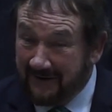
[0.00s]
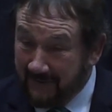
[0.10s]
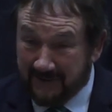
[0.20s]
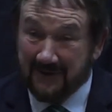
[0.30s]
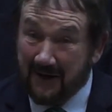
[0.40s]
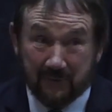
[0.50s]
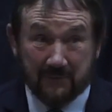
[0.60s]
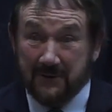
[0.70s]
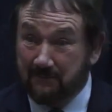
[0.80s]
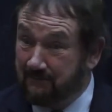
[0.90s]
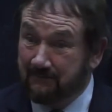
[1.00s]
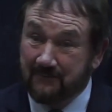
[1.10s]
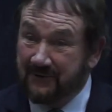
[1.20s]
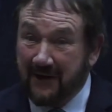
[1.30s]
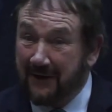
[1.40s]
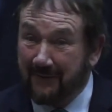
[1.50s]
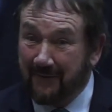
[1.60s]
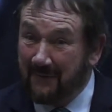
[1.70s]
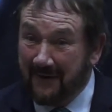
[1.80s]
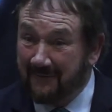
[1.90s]
I would be singing
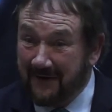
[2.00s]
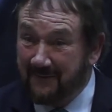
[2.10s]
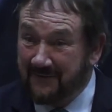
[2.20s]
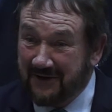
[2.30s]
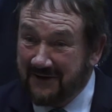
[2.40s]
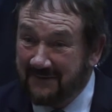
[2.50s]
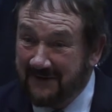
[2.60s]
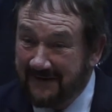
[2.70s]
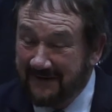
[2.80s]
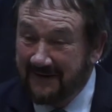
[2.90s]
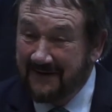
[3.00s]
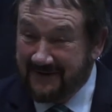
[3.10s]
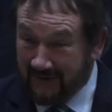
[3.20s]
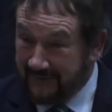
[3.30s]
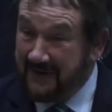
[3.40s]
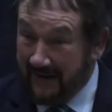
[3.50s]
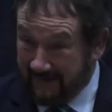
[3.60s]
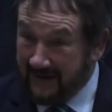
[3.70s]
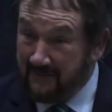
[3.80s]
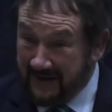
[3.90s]
from the hymn sheet. So
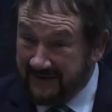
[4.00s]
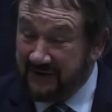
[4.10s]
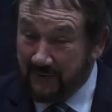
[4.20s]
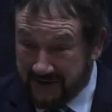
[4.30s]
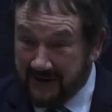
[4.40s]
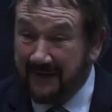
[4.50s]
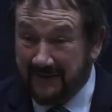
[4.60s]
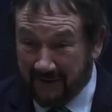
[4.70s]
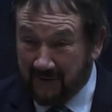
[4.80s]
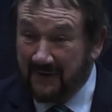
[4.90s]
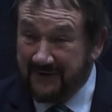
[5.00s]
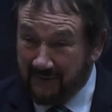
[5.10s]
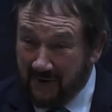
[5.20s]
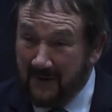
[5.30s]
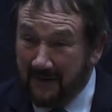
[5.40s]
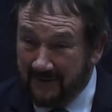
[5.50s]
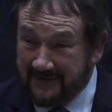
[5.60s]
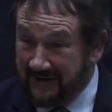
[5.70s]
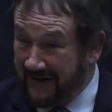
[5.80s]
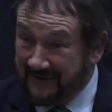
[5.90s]
yeah, that message, we can get that across to our
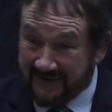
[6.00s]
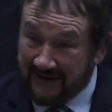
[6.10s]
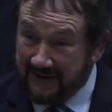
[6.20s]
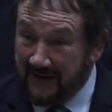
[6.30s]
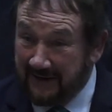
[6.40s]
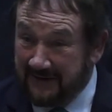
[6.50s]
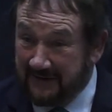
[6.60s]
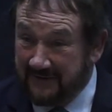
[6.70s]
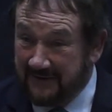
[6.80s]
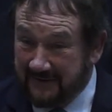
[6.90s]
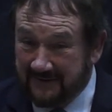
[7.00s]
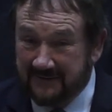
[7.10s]
members in case there's any negativity.